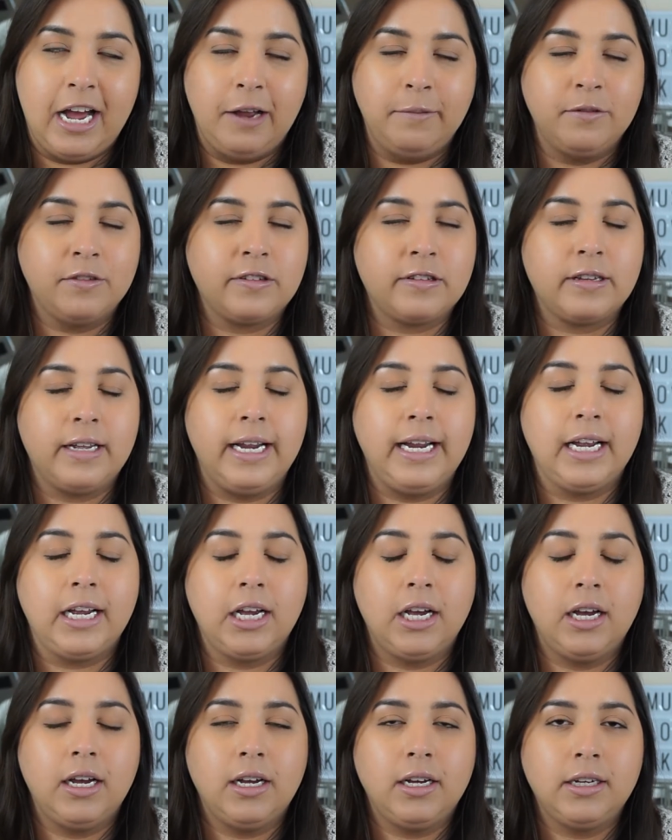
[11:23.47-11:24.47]
I'm just
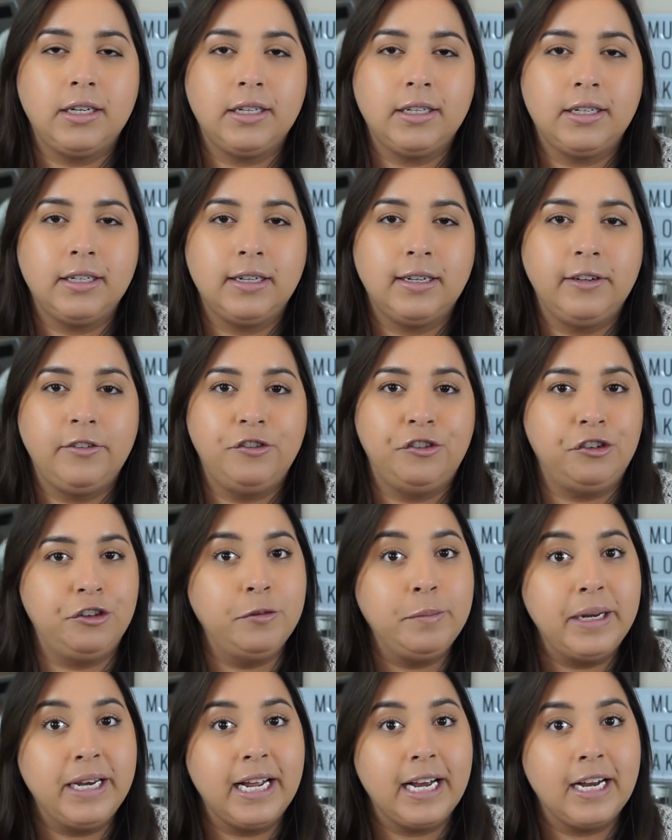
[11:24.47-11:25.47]
like,
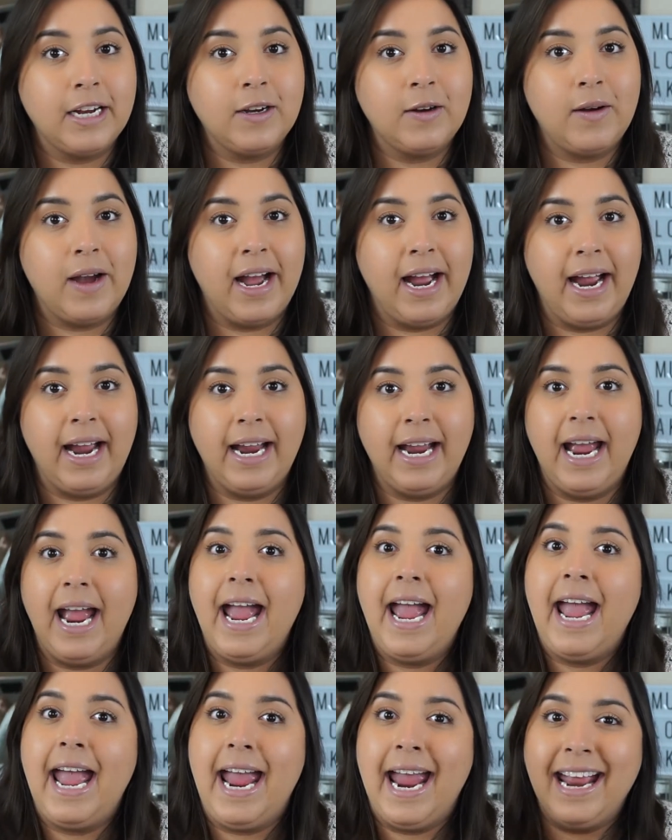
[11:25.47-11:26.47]
shoot me now. I
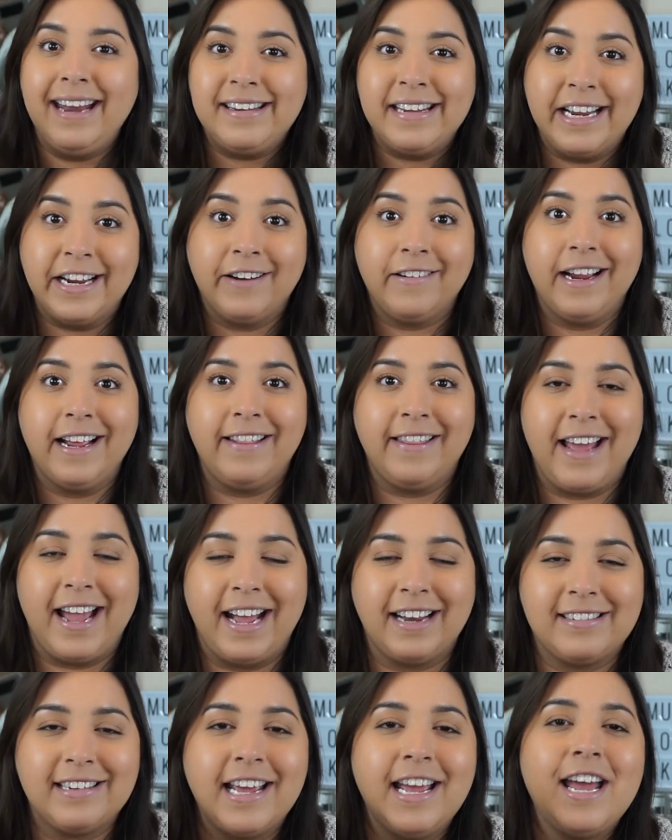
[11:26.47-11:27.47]
hate hearing
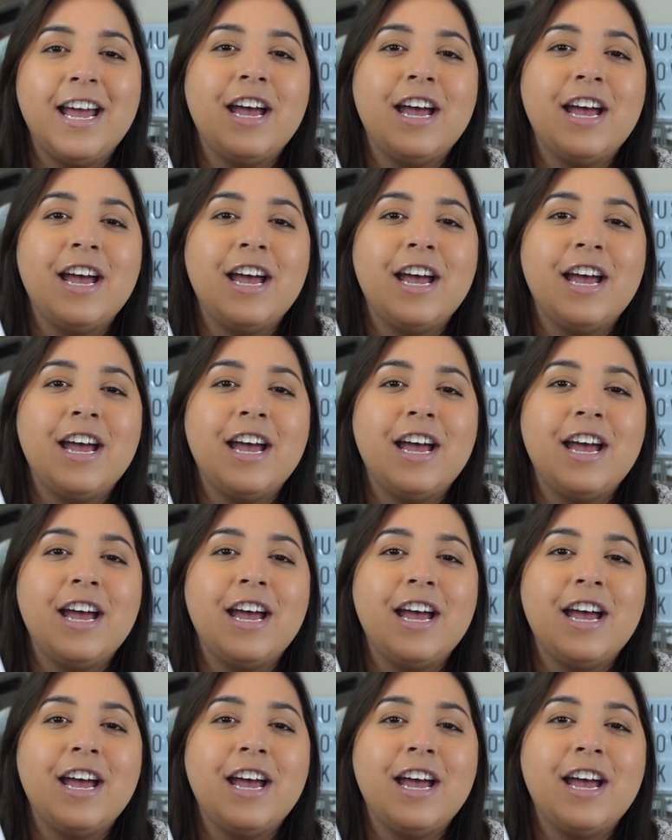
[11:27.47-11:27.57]
that.